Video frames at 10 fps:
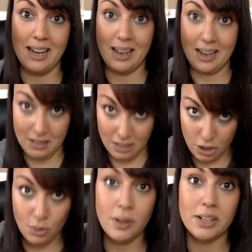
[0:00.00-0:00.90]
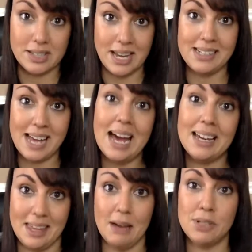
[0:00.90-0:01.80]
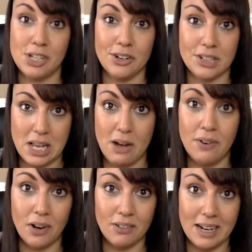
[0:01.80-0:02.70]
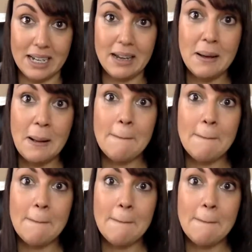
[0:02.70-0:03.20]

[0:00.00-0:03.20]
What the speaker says: and you will say tag them to yourself already,